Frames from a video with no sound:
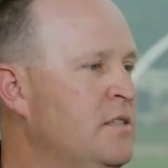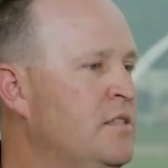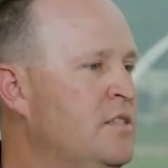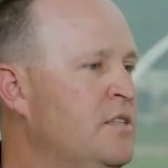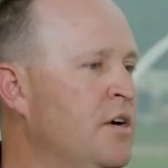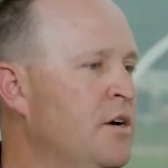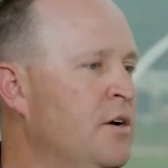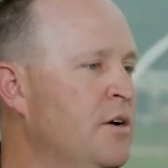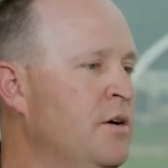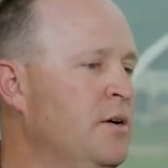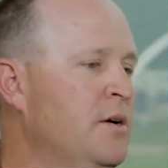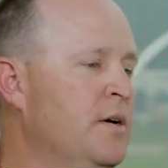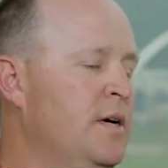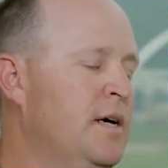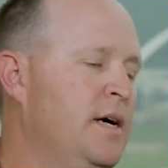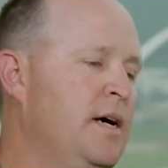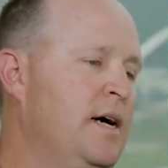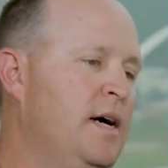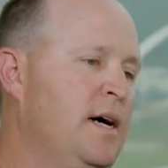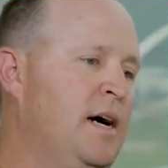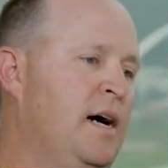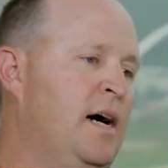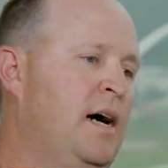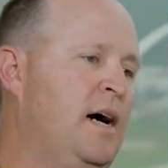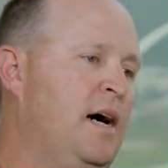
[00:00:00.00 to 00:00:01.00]
So
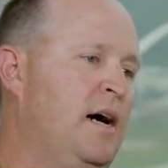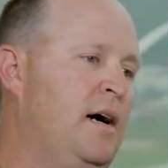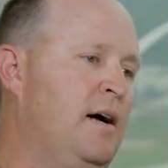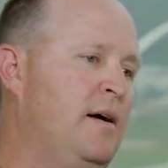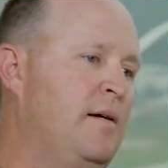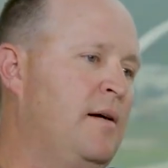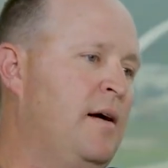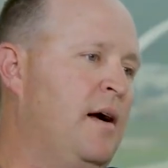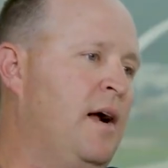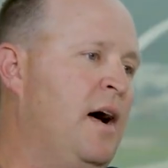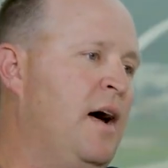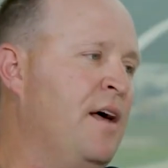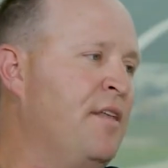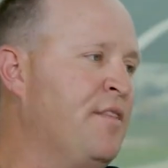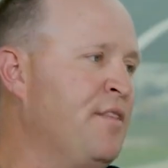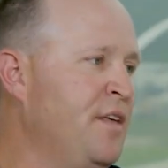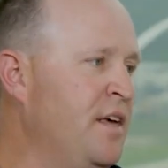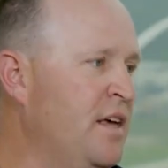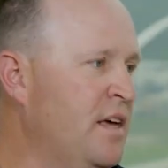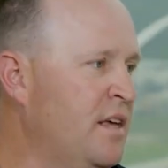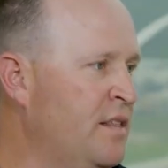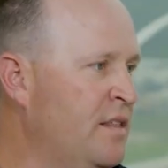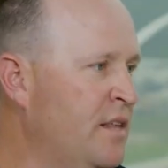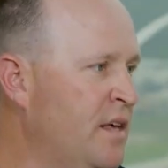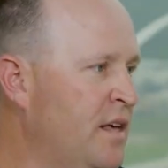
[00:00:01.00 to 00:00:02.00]
I
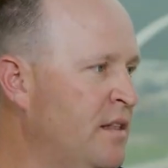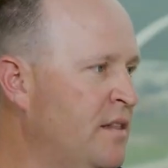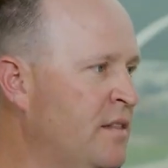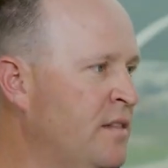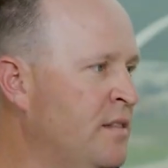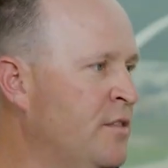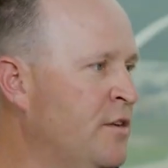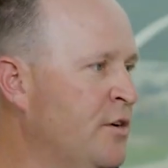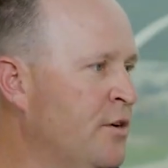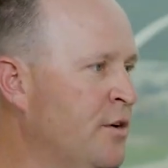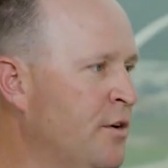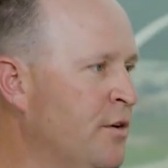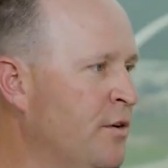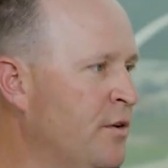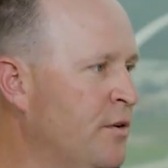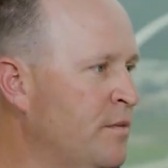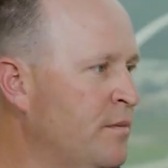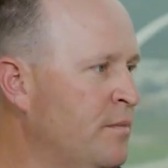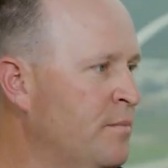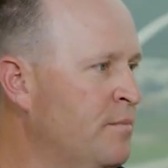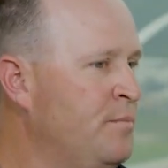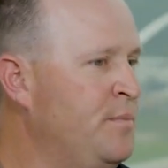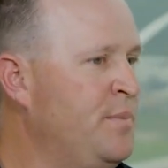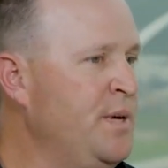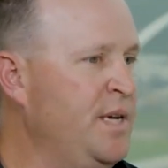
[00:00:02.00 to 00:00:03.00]
think that they're
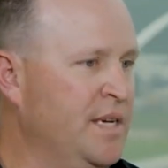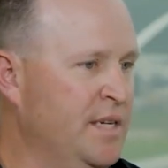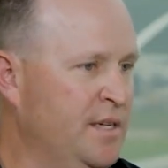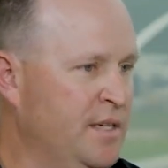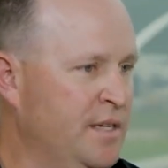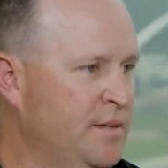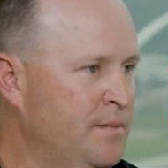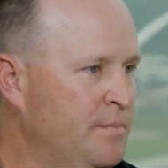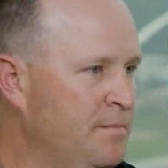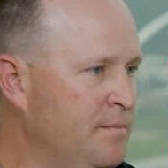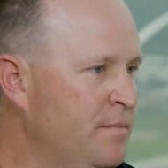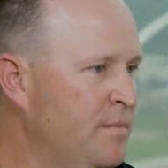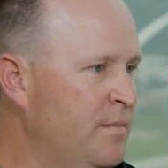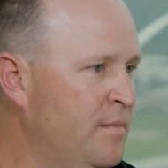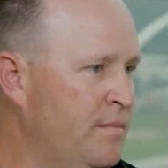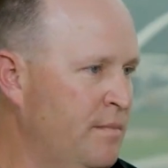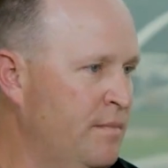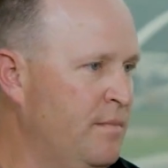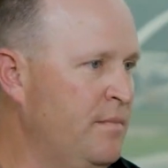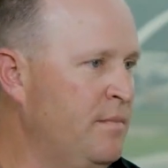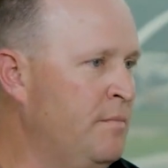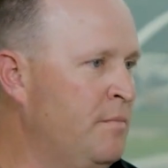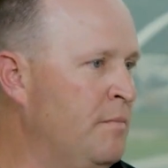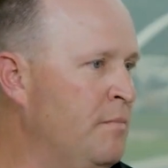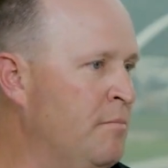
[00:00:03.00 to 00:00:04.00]
being a
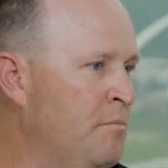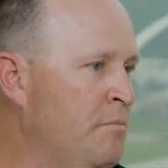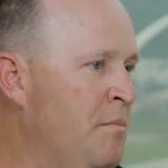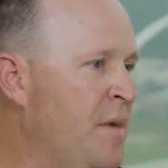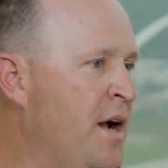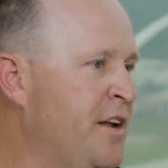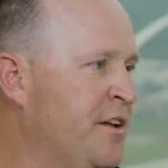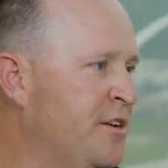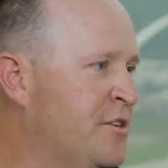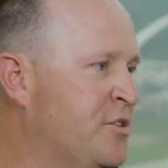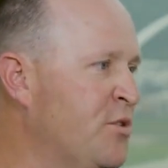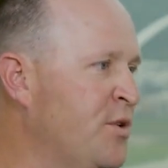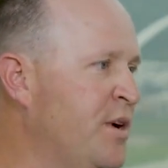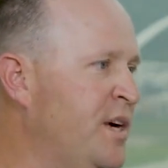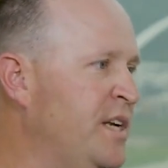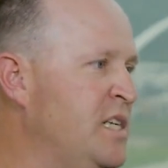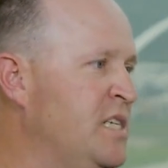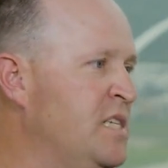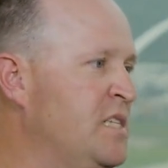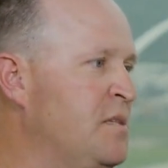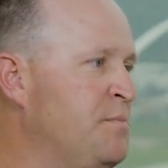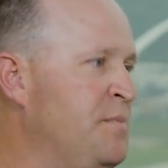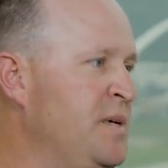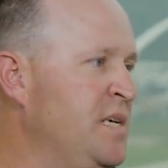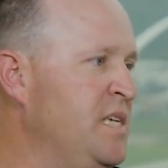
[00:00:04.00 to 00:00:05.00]

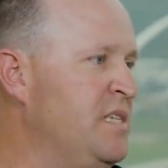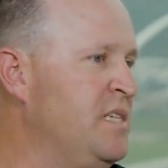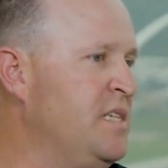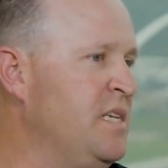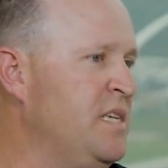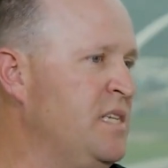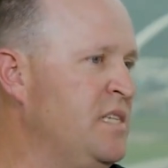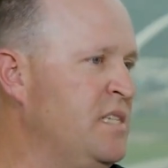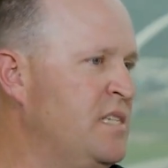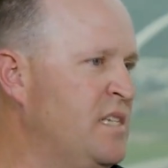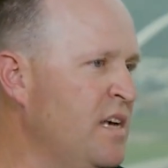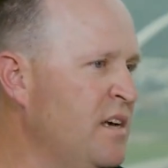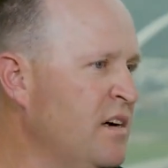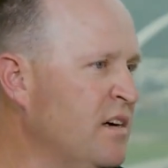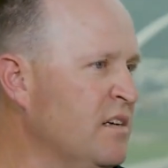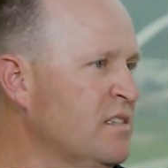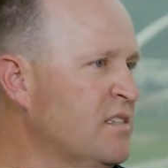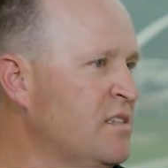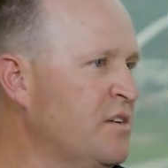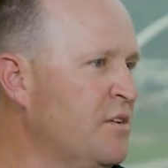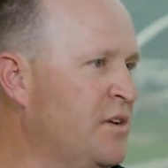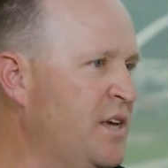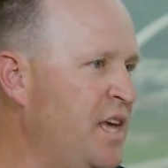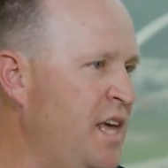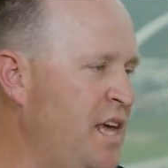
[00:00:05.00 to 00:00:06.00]
Mediterranean species, they
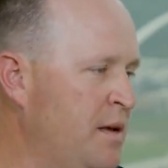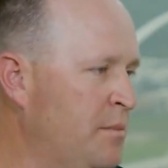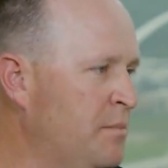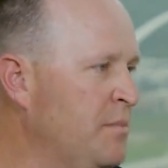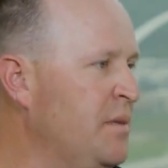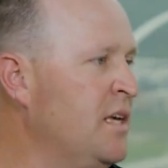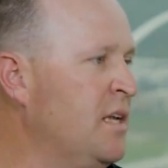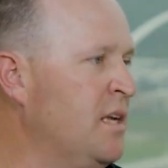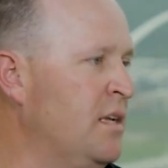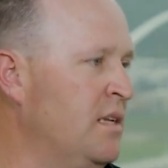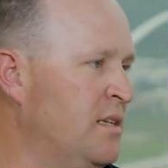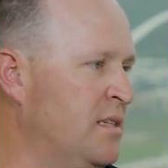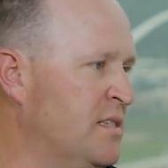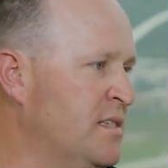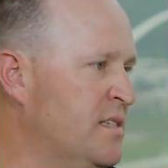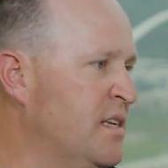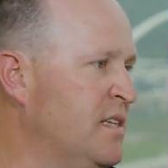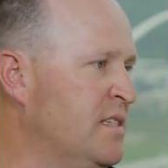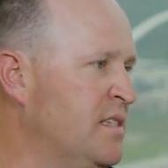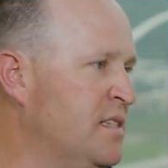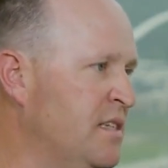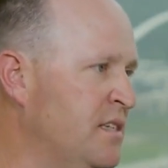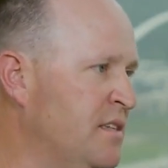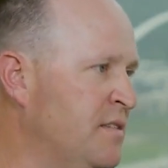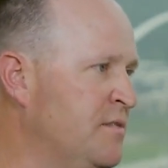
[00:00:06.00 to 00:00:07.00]
also can be a little
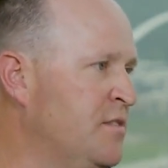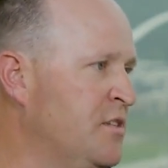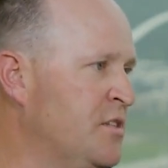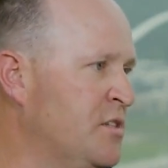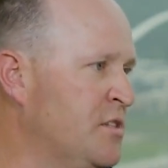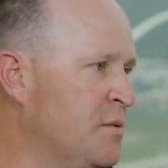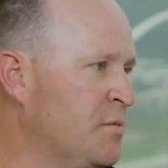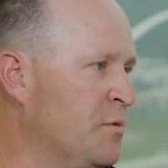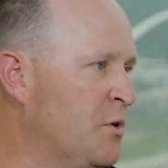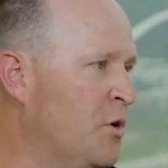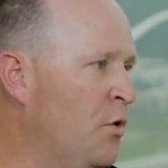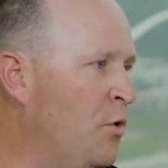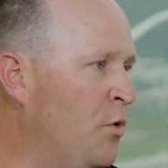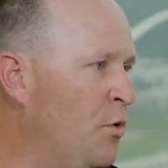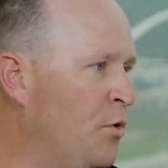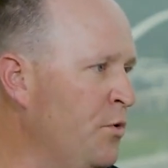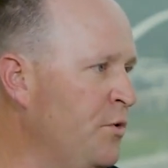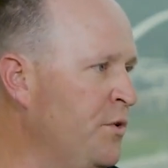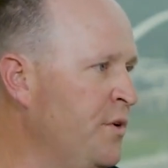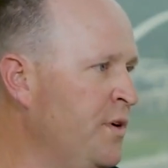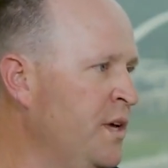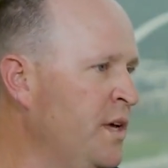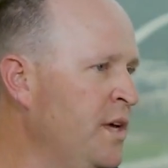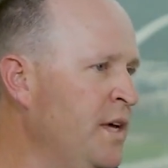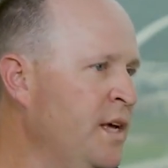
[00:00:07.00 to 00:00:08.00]
sensitive to some
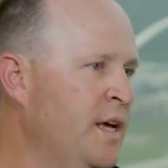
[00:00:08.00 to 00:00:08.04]
cold.